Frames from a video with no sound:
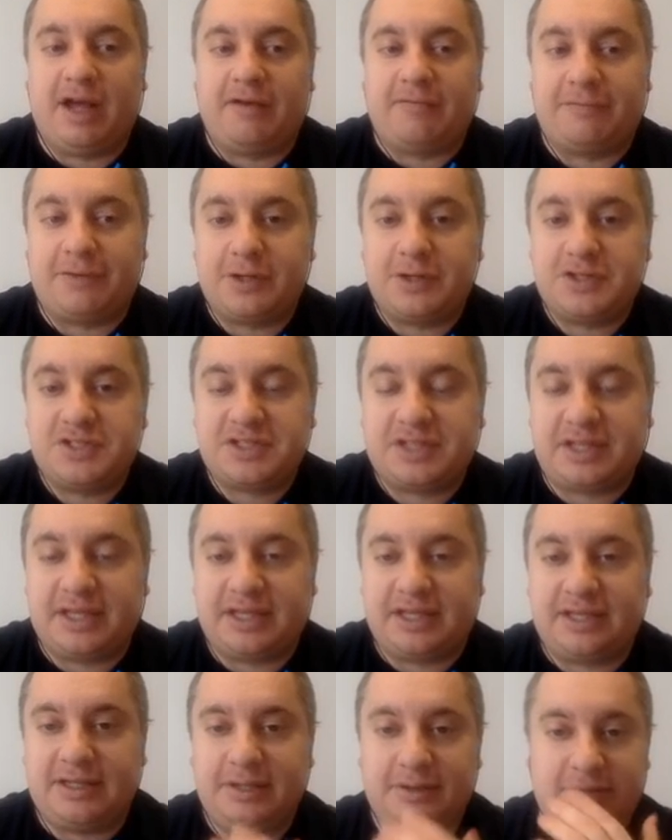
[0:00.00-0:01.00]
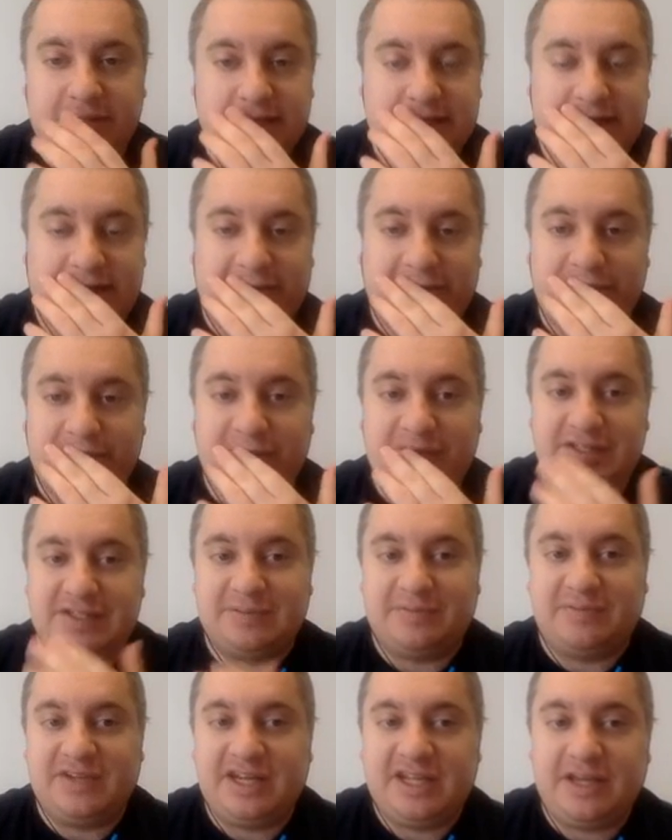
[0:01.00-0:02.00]
First, like you can tell from this
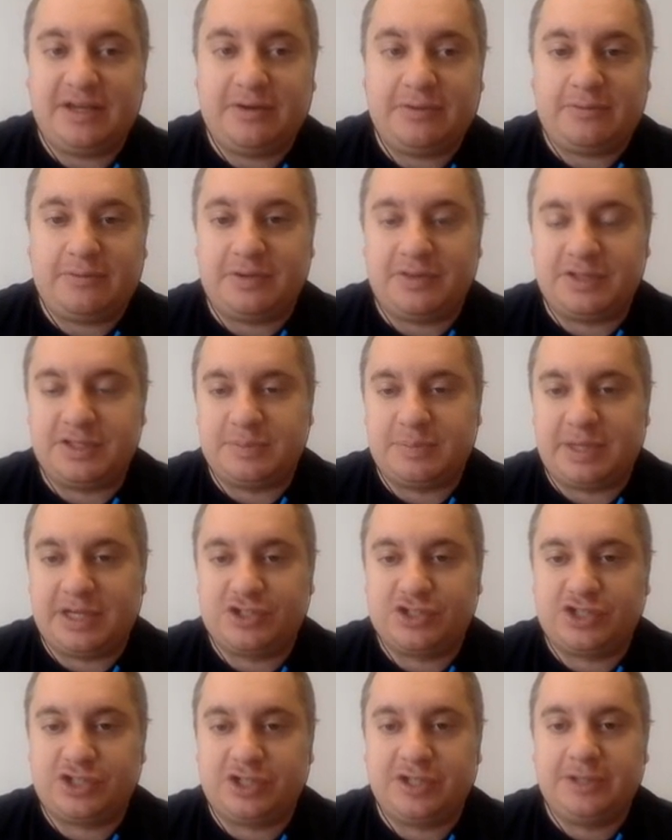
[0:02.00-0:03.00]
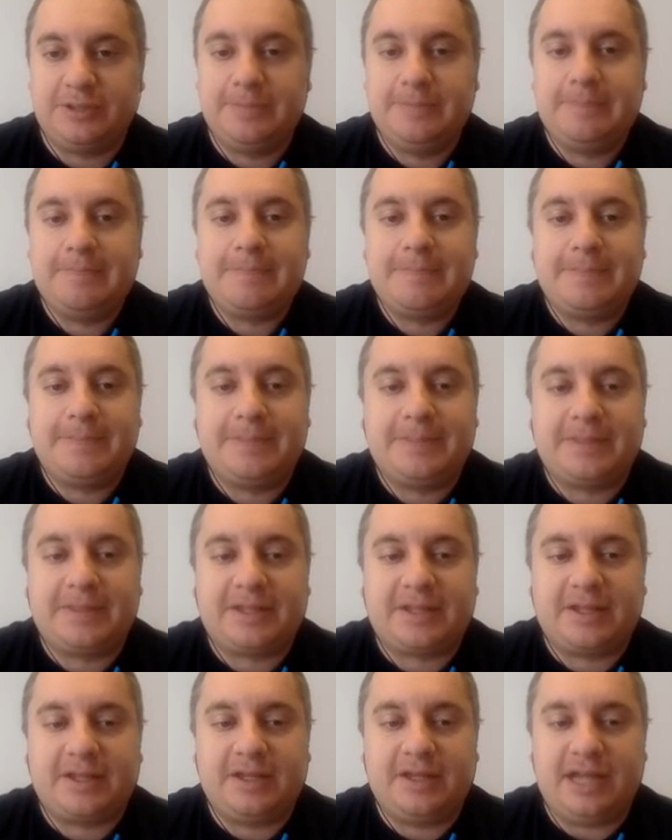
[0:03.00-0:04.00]
video or this picture,
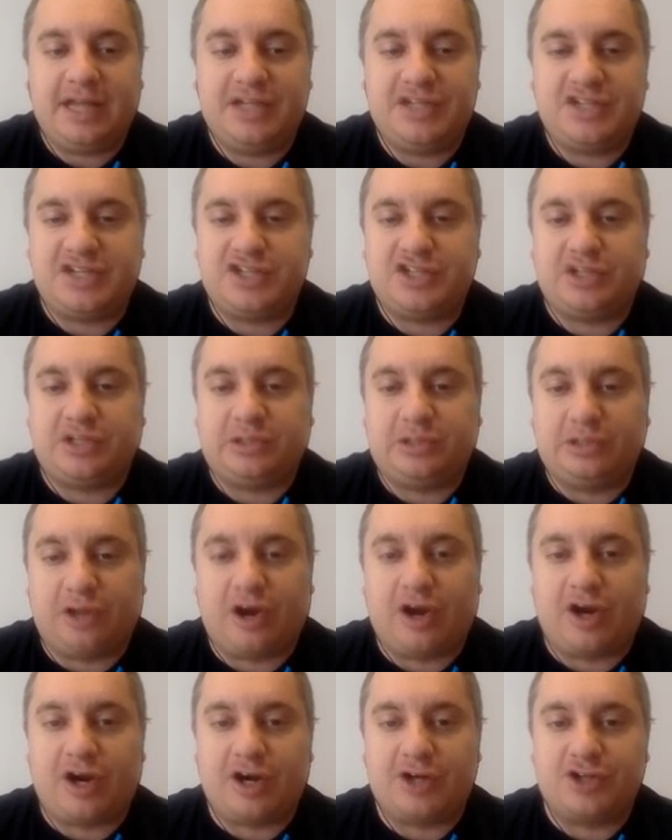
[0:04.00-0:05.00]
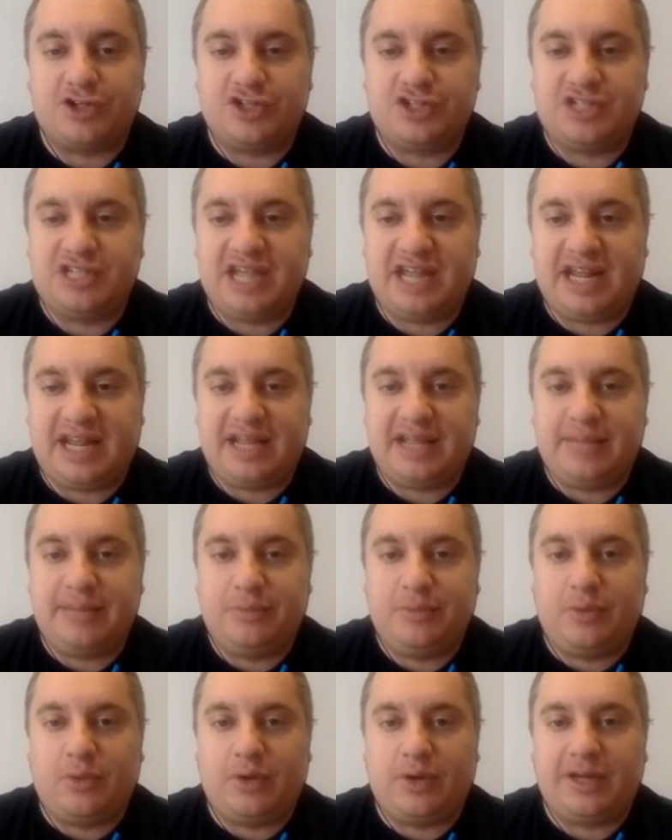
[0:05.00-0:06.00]
it's such a large data
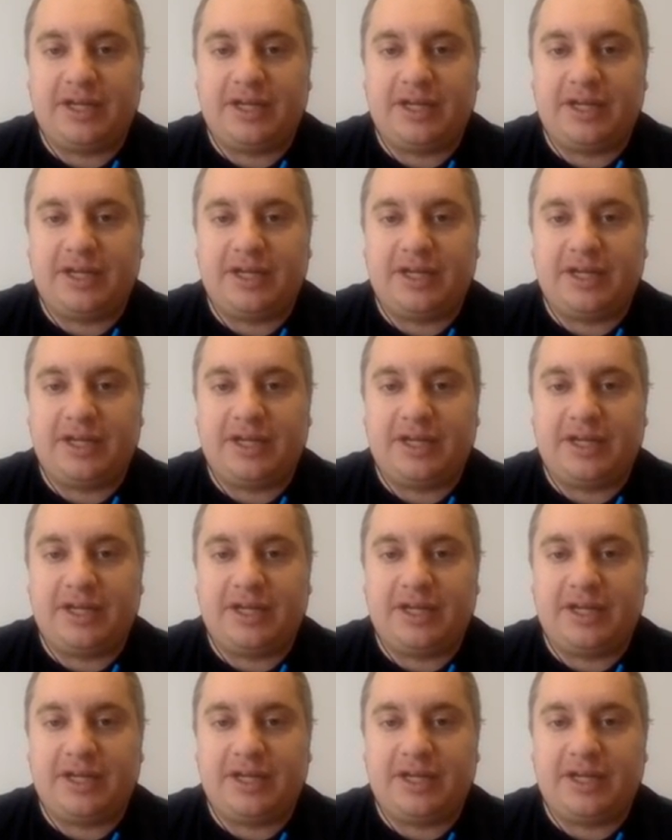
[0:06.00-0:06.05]
import.